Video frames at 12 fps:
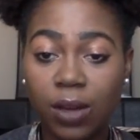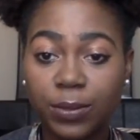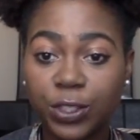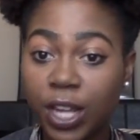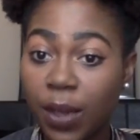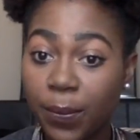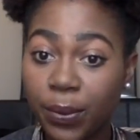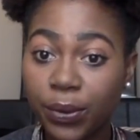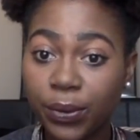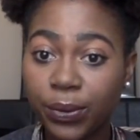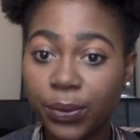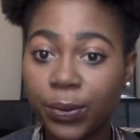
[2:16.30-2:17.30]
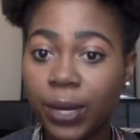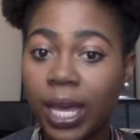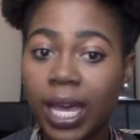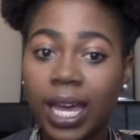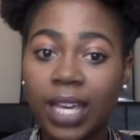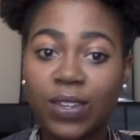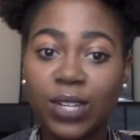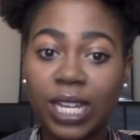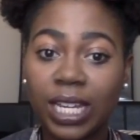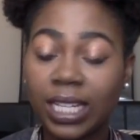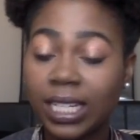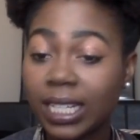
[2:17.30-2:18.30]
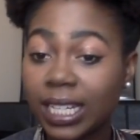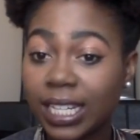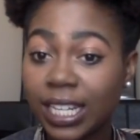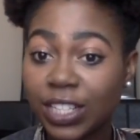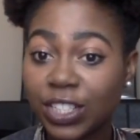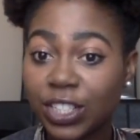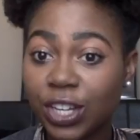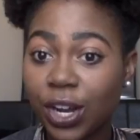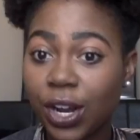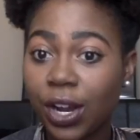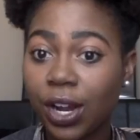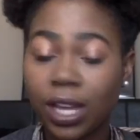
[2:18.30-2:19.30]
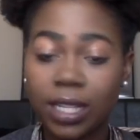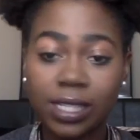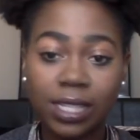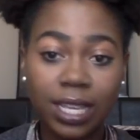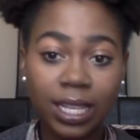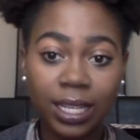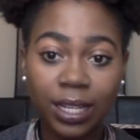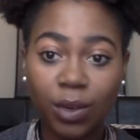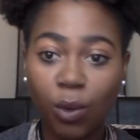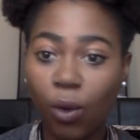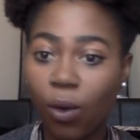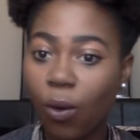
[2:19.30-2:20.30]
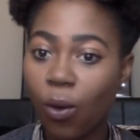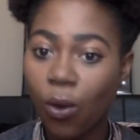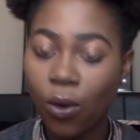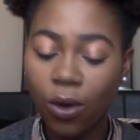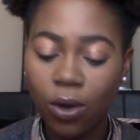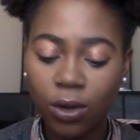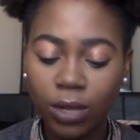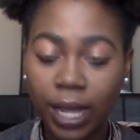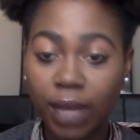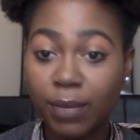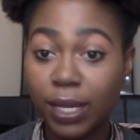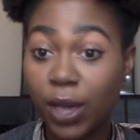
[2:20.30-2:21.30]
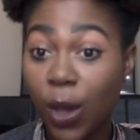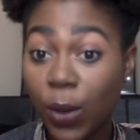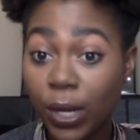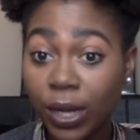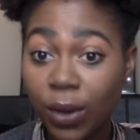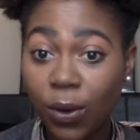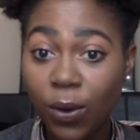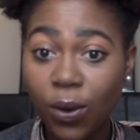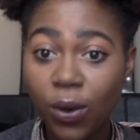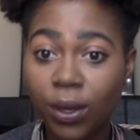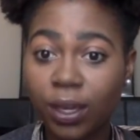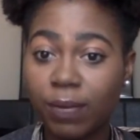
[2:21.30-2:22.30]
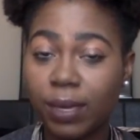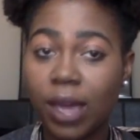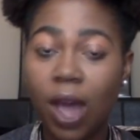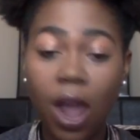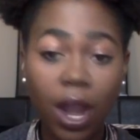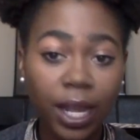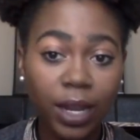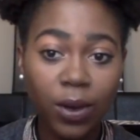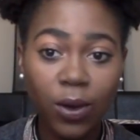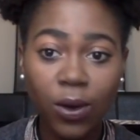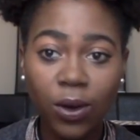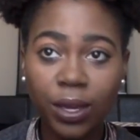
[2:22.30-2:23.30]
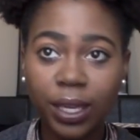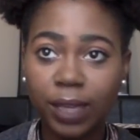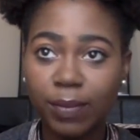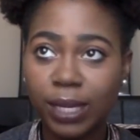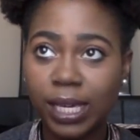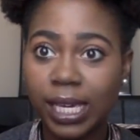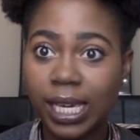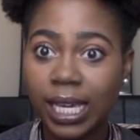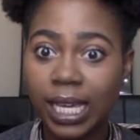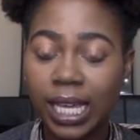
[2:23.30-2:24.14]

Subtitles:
shampoo, you need a good conditioner, a sealant or oil. That can be coconut oil, it can be argan oil, it can be